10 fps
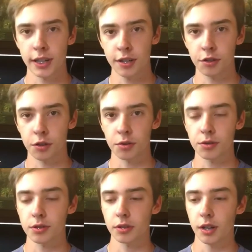land
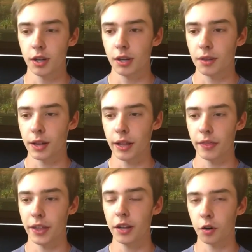turtles,
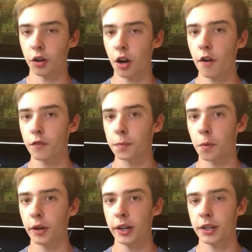that they are
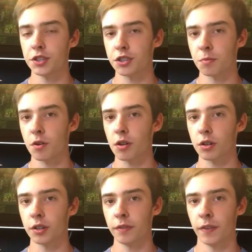comfortable in a small
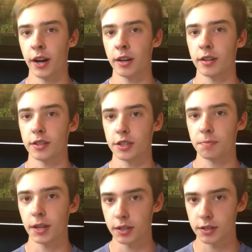confined
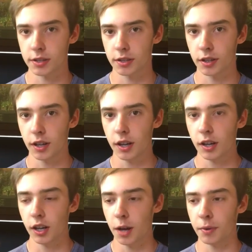space.
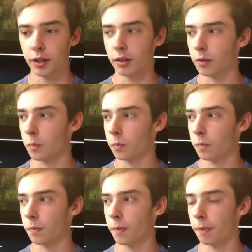I mean,
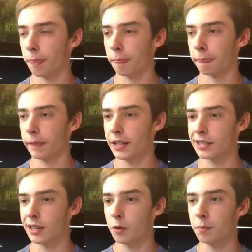
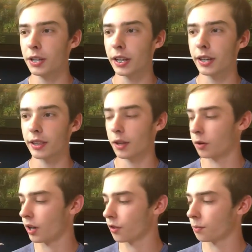it's it would be like it
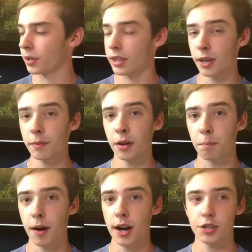would either be them in a
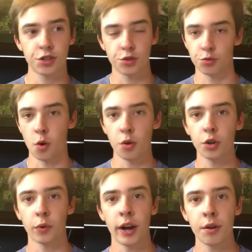box just rolling
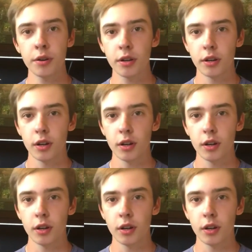around,